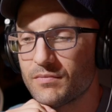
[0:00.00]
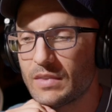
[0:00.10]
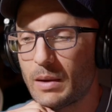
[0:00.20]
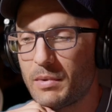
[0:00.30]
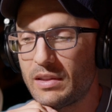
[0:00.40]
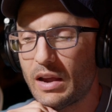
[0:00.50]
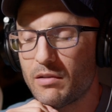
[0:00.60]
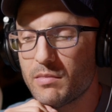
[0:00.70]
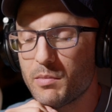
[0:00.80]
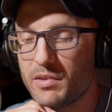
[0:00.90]
I mean, I
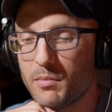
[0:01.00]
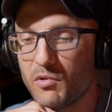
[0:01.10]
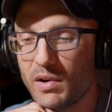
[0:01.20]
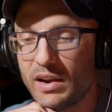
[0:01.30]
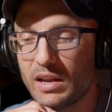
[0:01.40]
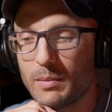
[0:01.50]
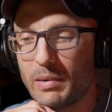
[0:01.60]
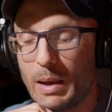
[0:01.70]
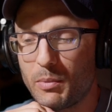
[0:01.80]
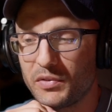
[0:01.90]
remember them grinding up
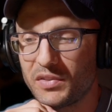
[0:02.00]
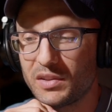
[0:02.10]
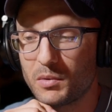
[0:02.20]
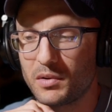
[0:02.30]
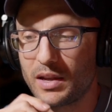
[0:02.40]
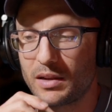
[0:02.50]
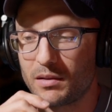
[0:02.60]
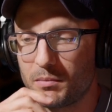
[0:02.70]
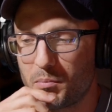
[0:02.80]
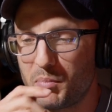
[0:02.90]
apples, and there were like
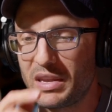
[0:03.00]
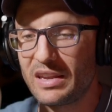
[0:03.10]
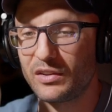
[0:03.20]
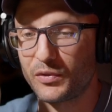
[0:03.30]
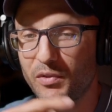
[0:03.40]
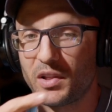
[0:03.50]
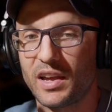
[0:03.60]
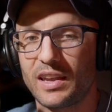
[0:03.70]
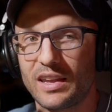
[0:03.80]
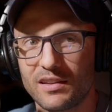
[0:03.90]
bees
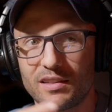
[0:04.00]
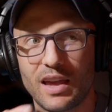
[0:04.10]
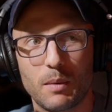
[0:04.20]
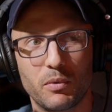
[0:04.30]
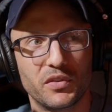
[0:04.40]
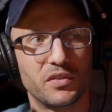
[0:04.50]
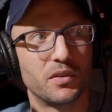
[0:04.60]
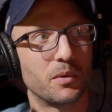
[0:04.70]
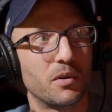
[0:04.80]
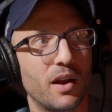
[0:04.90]
flying into the apples as
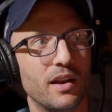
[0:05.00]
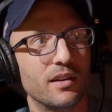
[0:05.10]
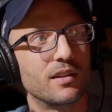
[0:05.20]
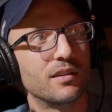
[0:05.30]
they were grinding it.